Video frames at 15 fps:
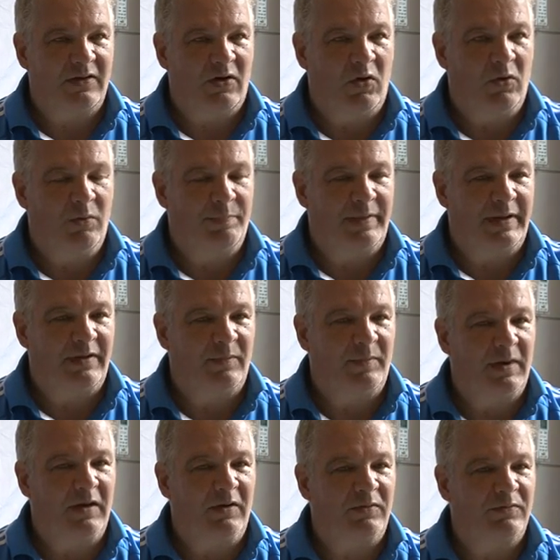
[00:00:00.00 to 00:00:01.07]
opened
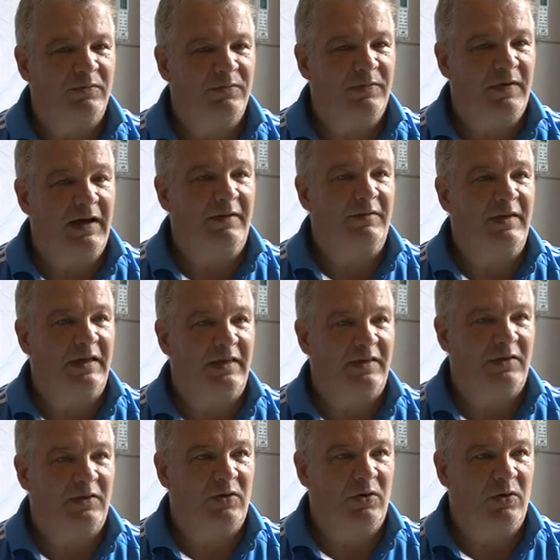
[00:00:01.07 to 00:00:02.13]
about 5 years
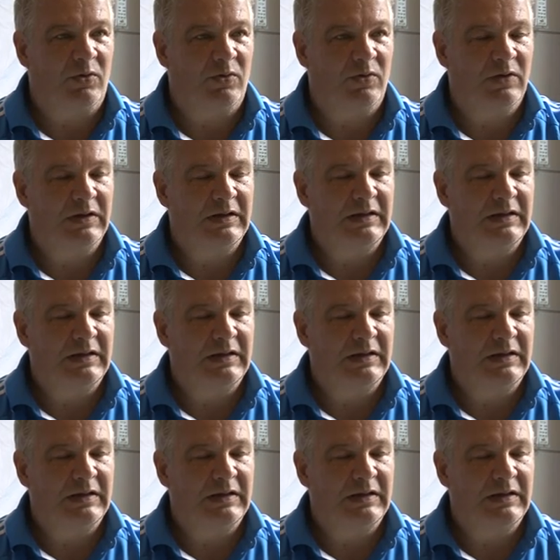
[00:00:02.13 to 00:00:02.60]
ago